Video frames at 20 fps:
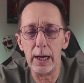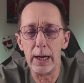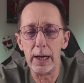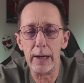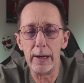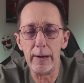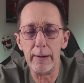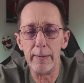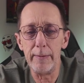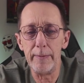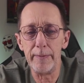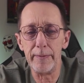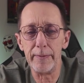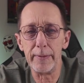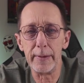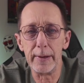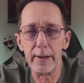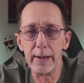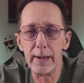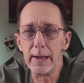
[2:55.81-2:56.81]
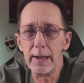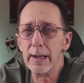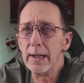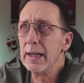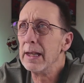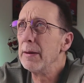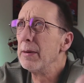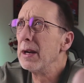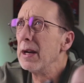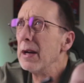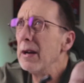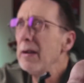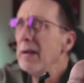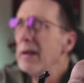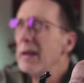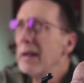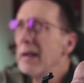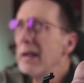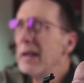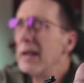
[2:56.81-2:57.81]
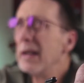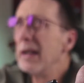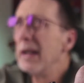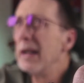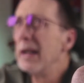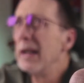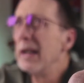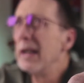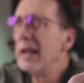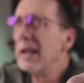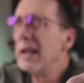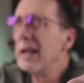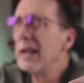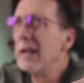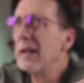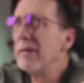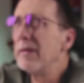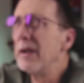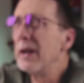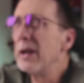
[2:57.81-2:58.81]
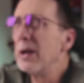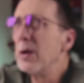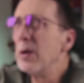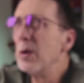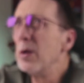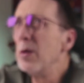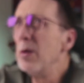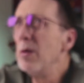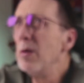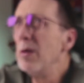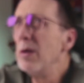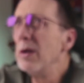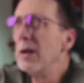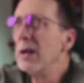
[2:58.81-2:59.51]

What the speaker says: There we go. It's very cool.